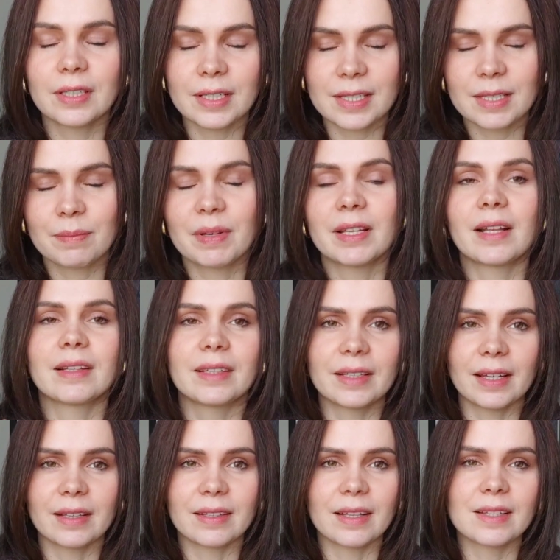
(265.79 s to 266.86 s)
Dusty Banana,
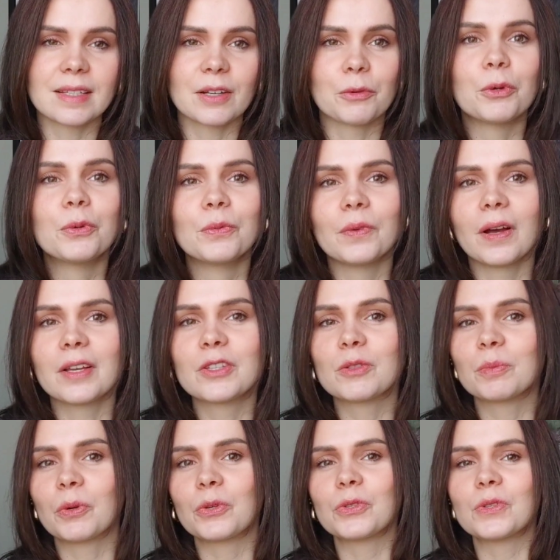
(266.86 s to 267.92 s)
yeah, that's how I'm
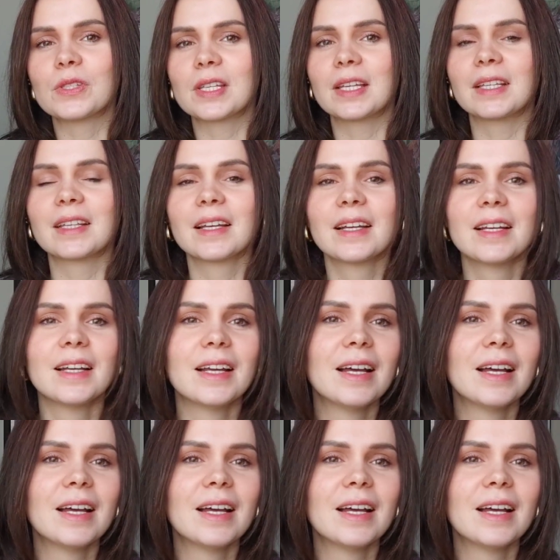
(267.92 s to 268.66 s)
supposed to say it.